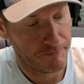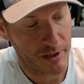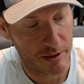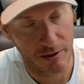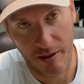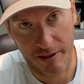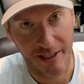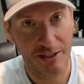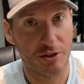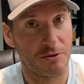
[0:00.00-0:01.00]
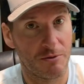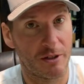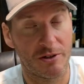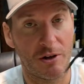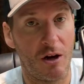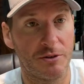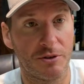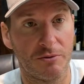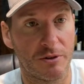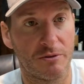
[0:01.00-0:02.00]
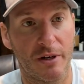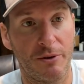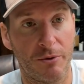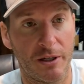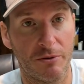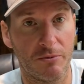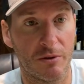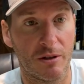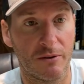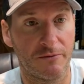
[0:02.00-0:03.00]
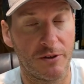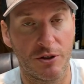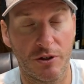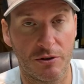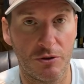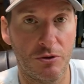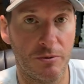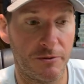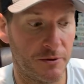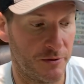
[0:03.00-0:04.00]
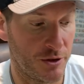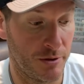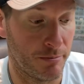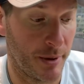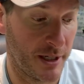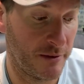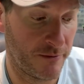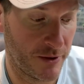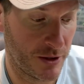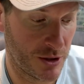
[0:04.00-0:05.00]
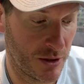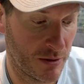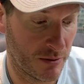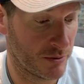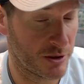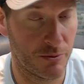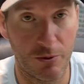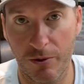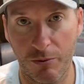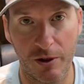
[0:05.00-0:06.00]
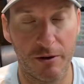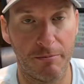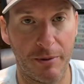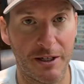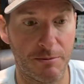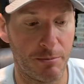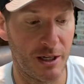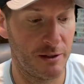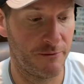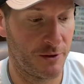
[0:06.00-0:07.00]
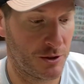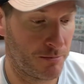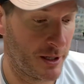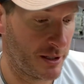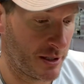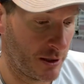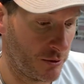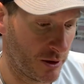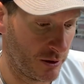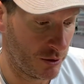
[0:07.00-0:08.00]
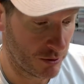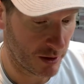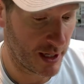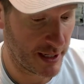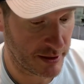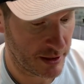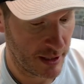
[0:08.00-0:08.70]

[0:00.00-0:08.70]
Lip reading: A Texas rig is also a great way to fish a tube if you're fishing bedding fish. It's one of the best bedding fish baits that you can utilize.